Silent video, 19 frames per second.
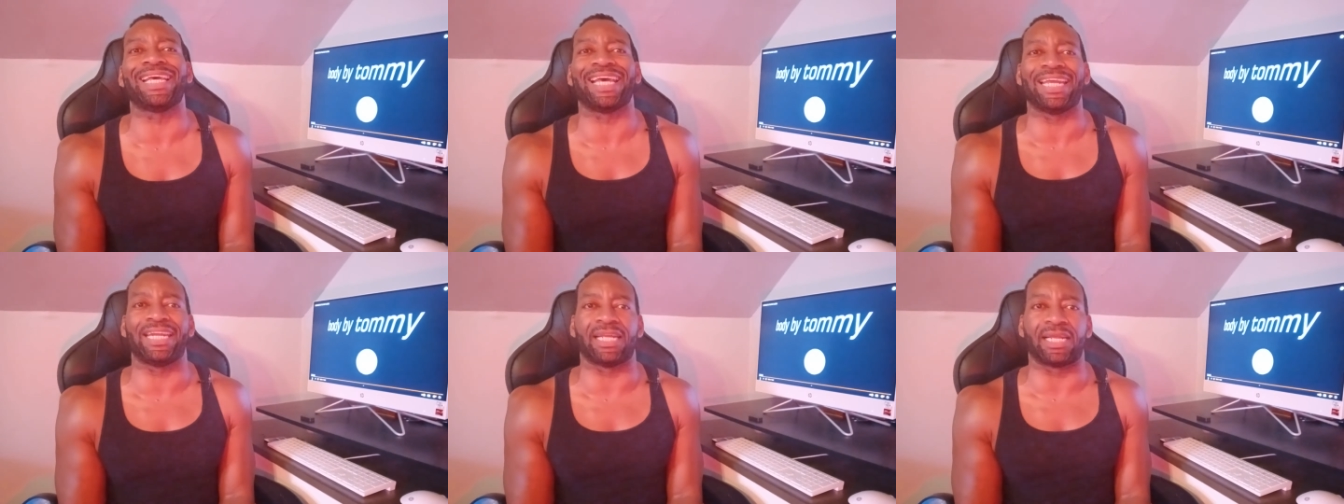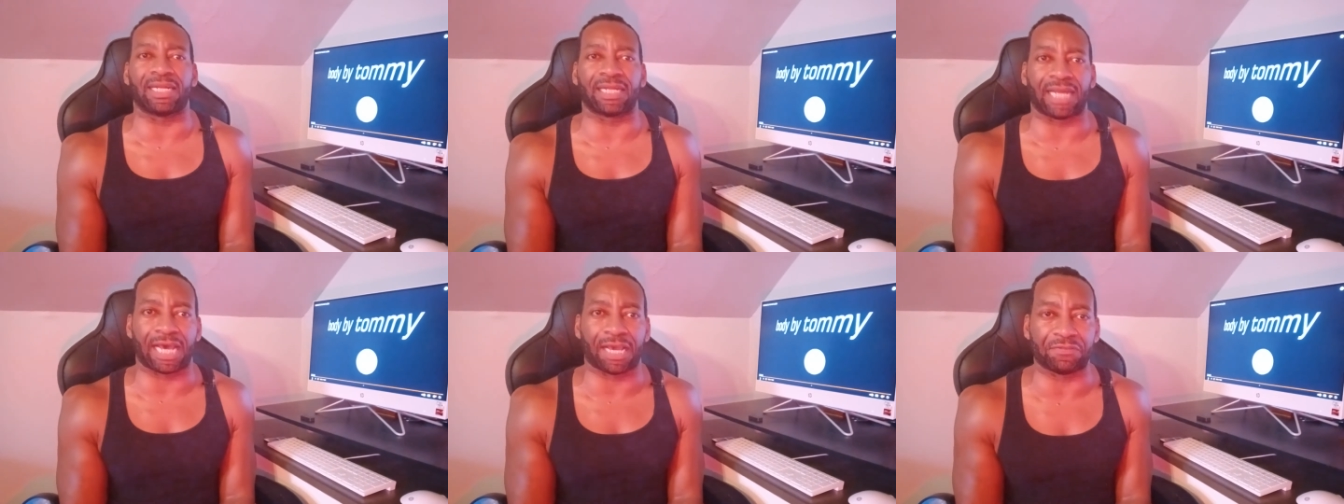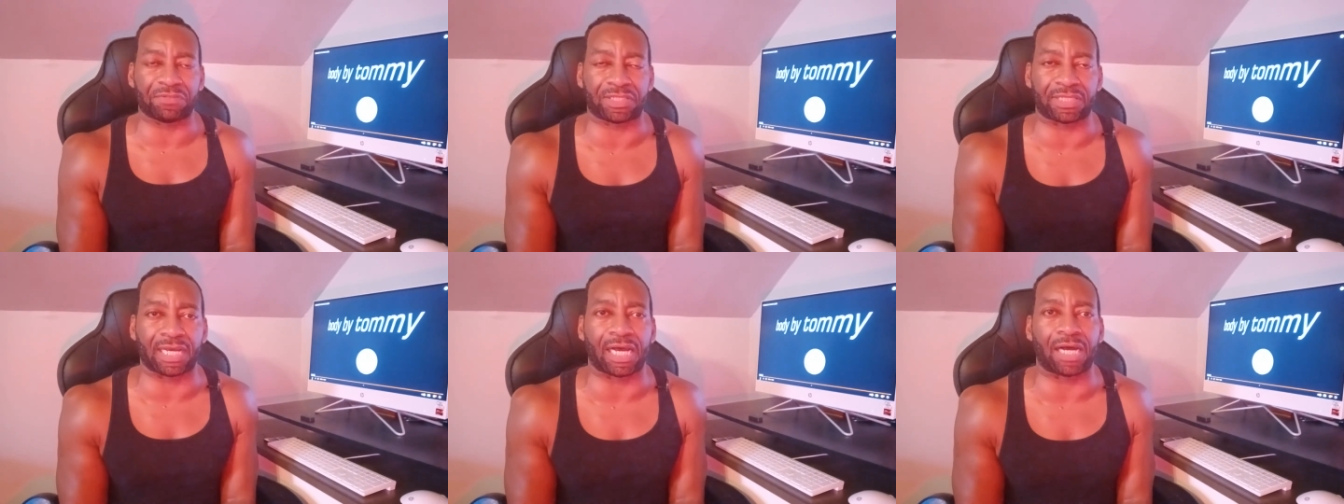and the
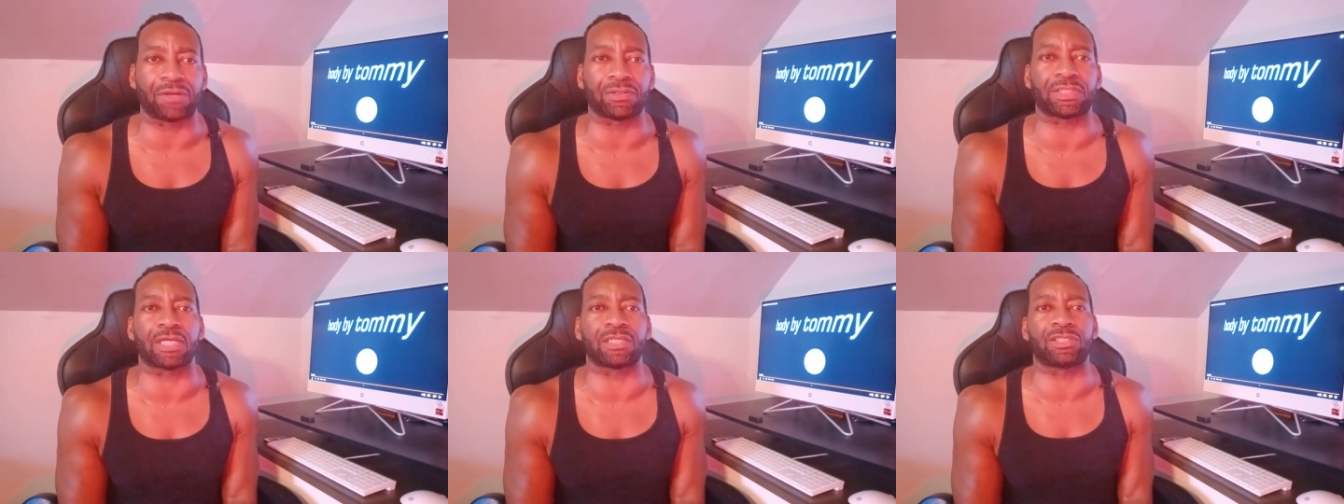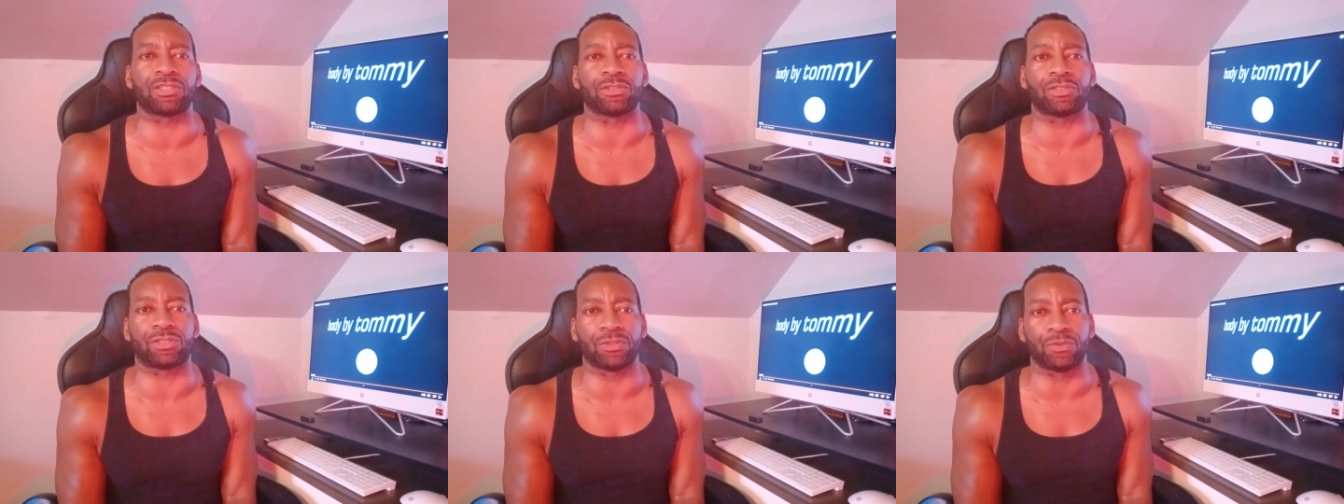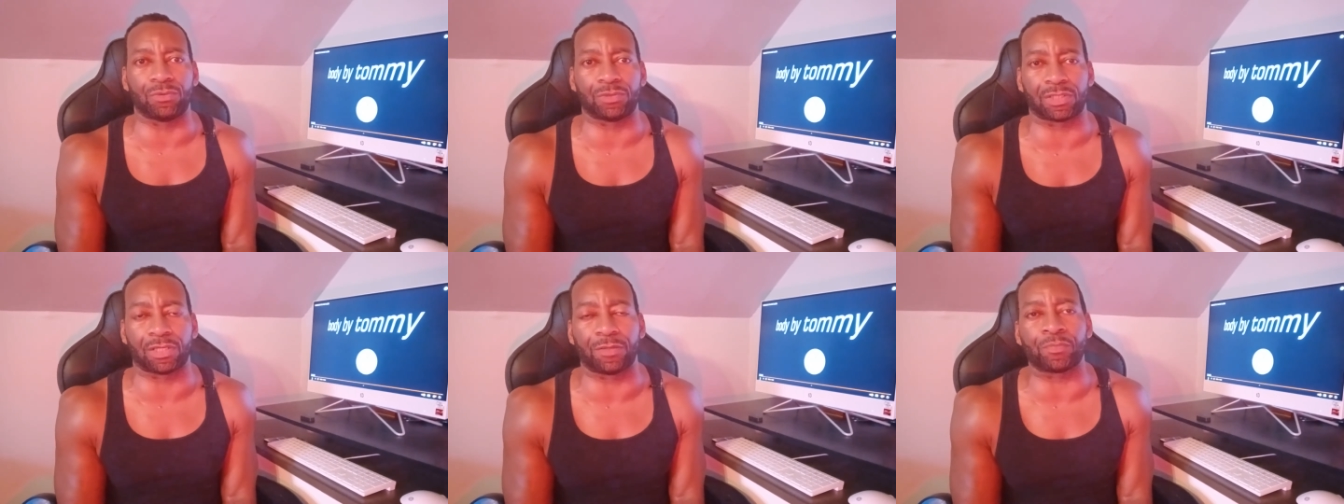lifestyle that you're
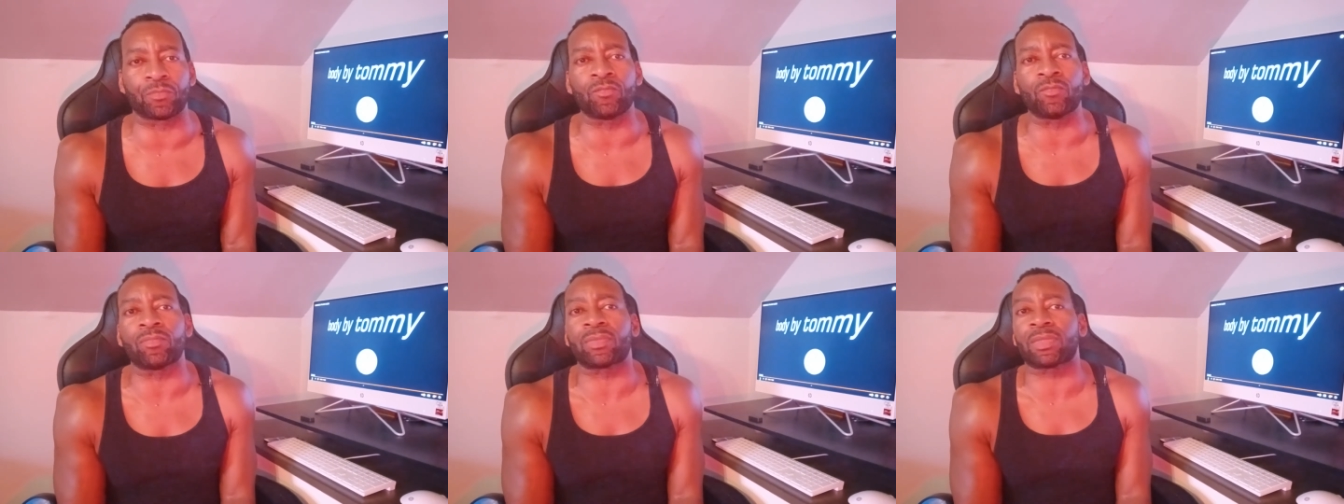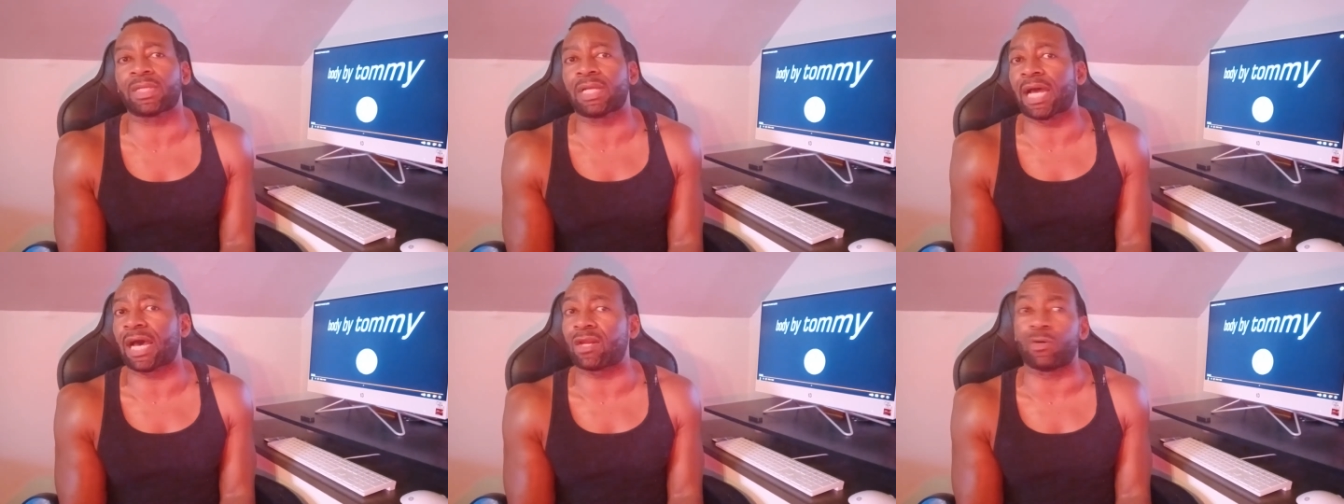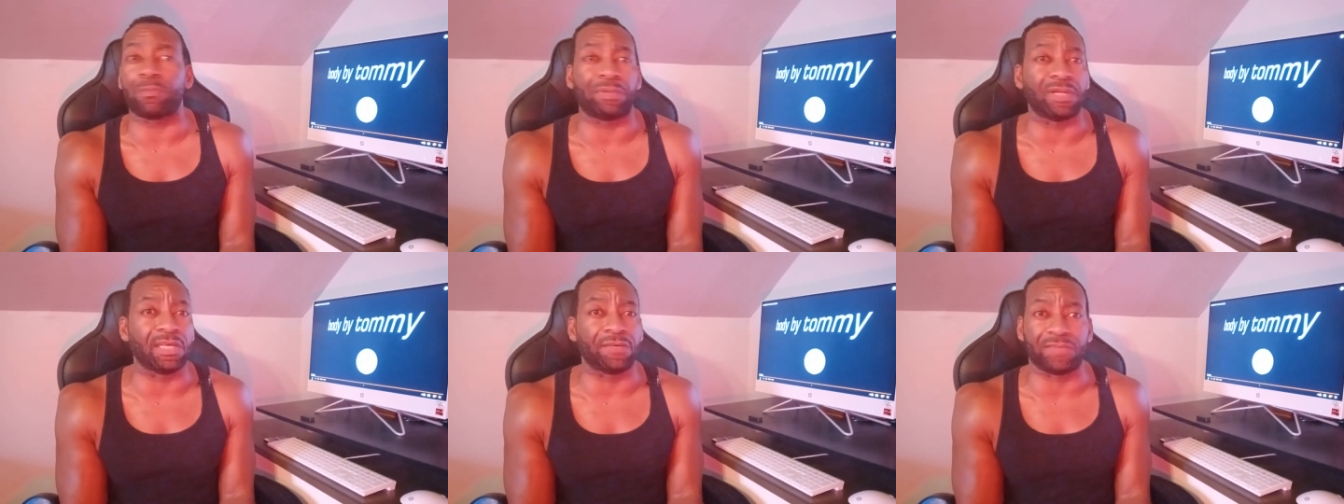choosing. I
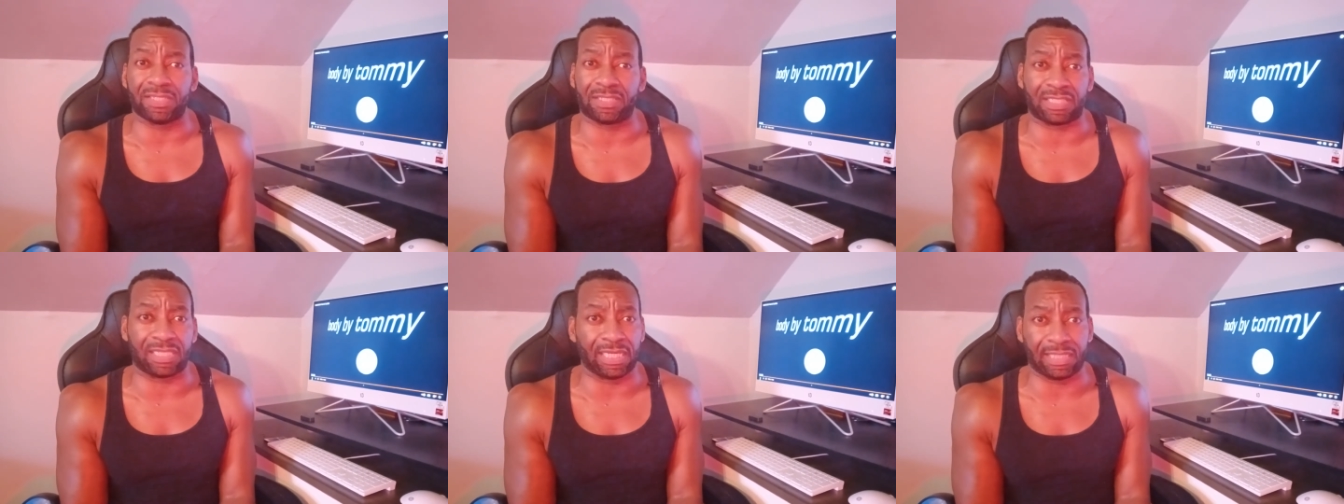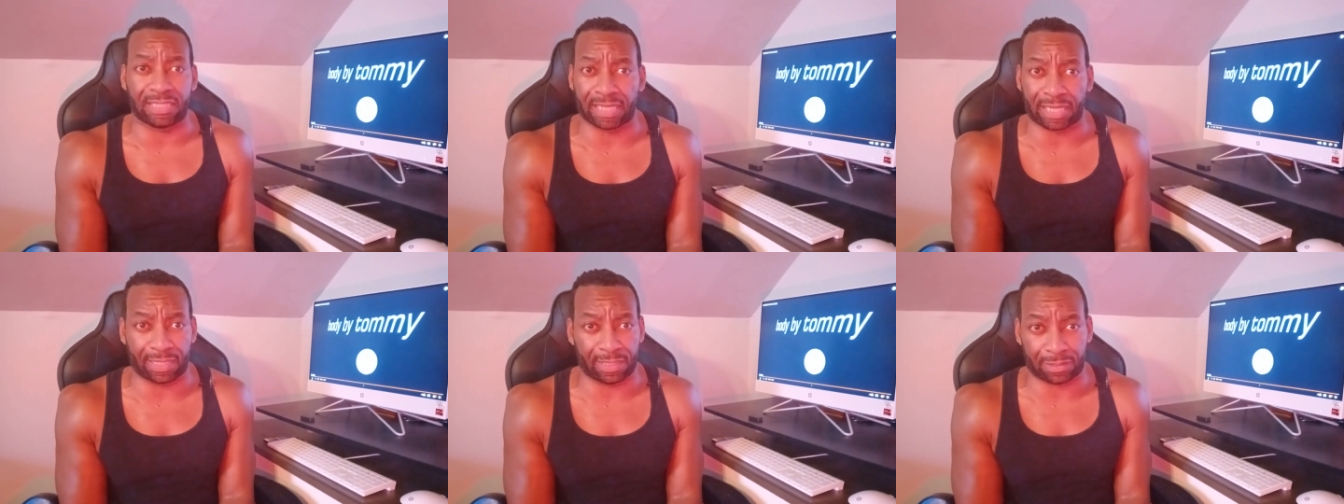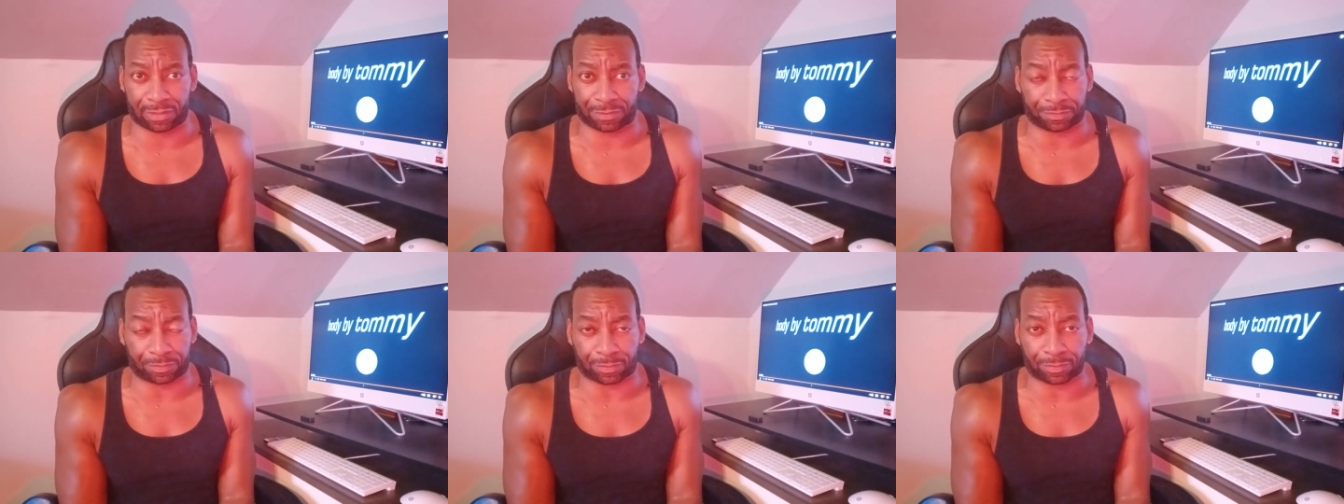don't believe in cheat
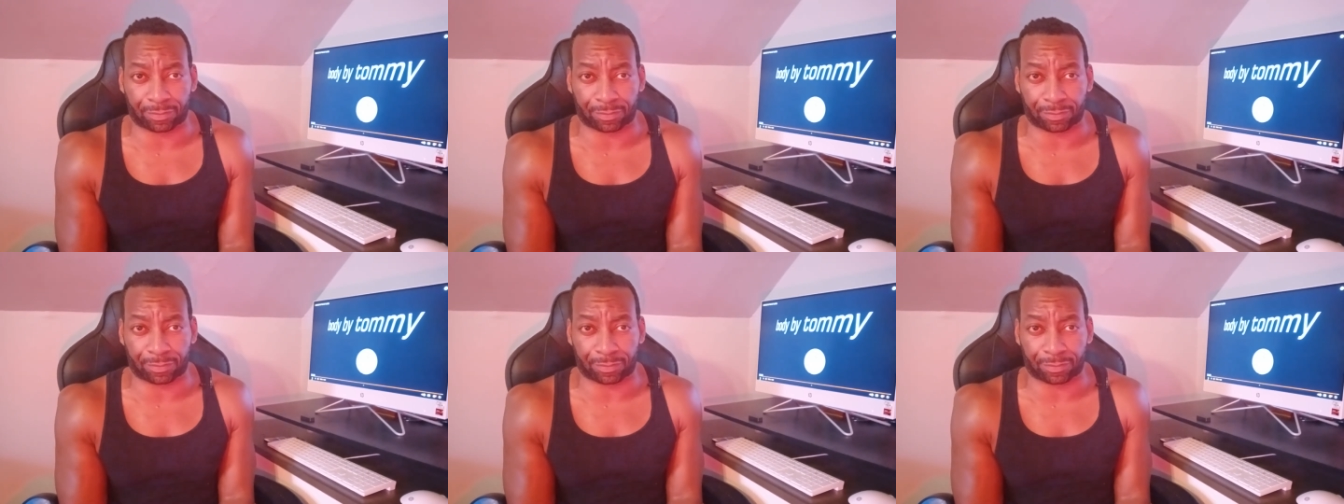days,